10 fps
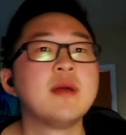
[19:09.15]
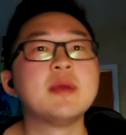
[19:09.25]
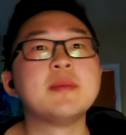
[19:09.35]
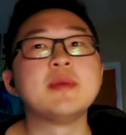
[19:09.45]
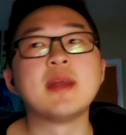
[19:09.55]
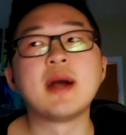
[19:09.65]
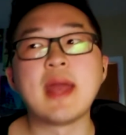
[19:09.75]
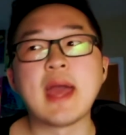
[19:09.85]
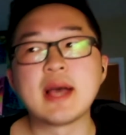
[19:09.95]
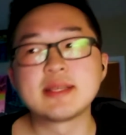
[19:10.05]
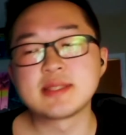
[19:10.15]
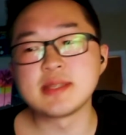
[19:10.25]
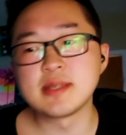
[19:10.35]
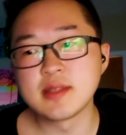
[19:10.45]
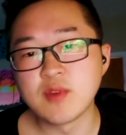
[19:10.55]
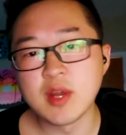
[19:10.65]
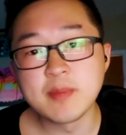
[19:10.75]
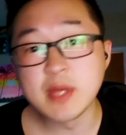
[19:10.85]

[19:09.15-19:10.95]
Maybe not asking the right